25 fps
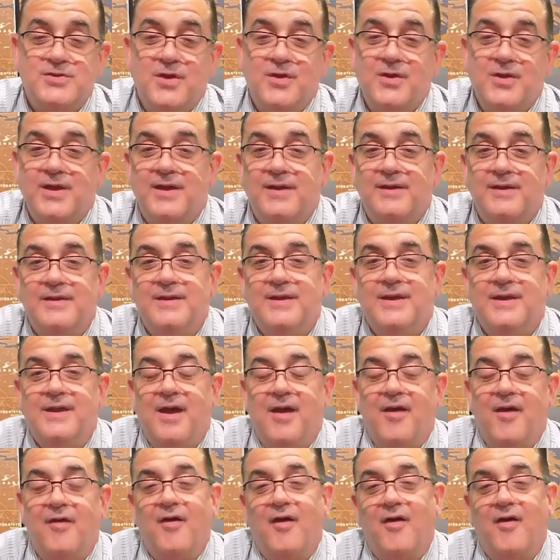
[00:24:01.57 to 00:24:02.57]
you
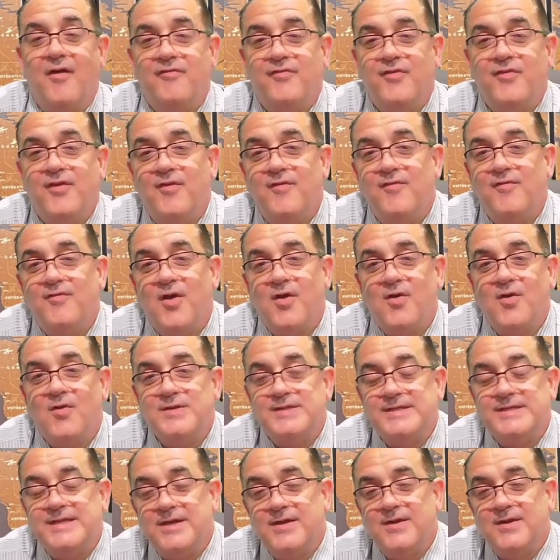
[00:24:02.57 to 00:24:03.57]
a few of
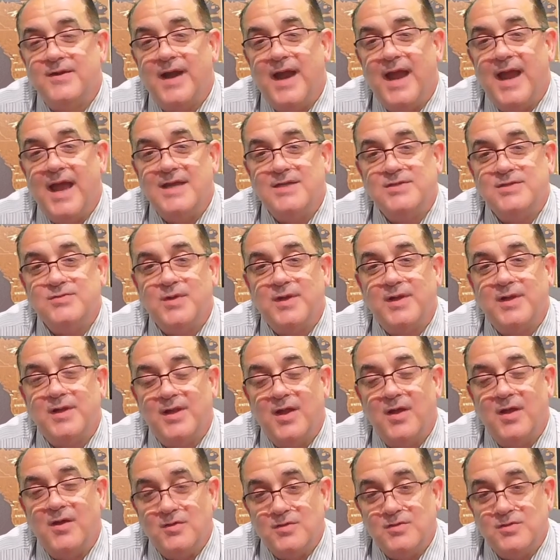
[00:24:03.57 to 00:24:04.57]
those here as we
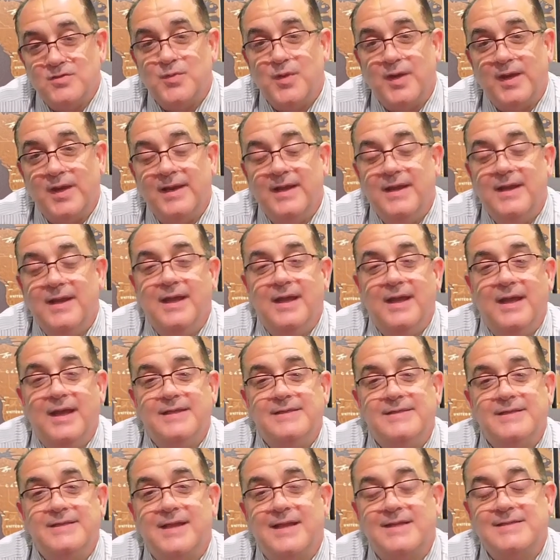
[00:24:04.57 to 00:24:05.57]
close. But
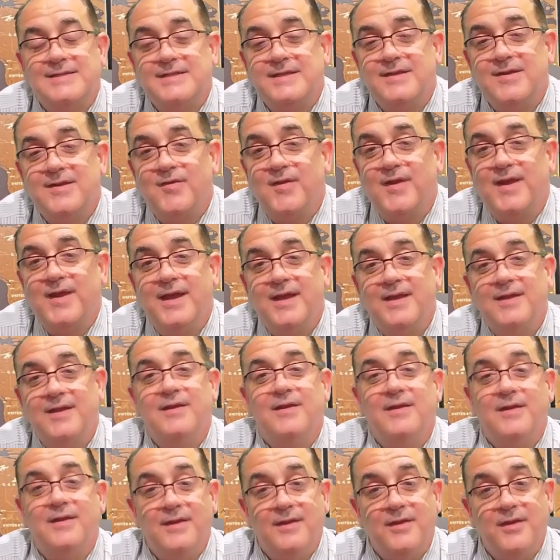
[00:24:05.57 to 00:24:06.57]
until I see you again,
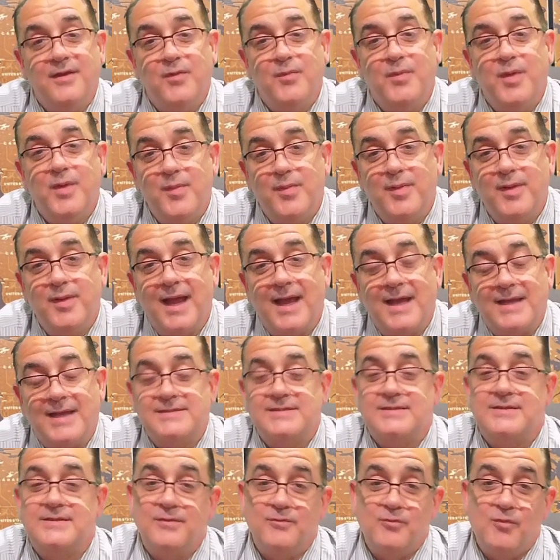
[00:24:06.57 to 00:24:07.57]
you be
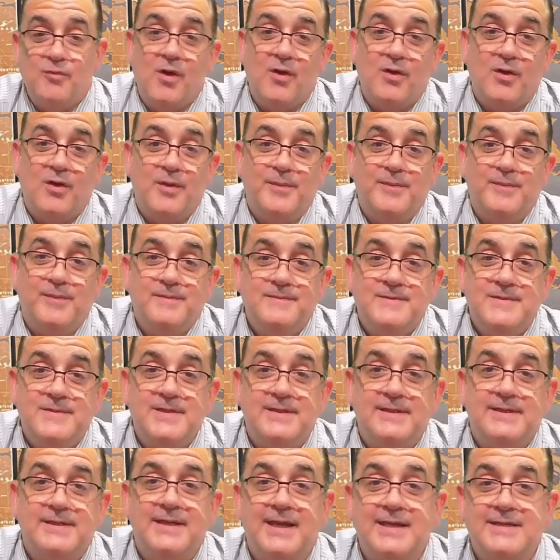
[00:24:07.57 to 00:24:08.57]
blessed and welcome to
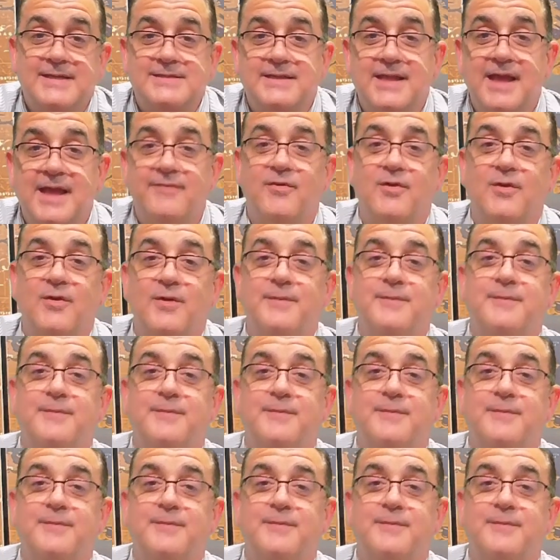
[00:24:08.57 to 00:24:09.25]
the next level.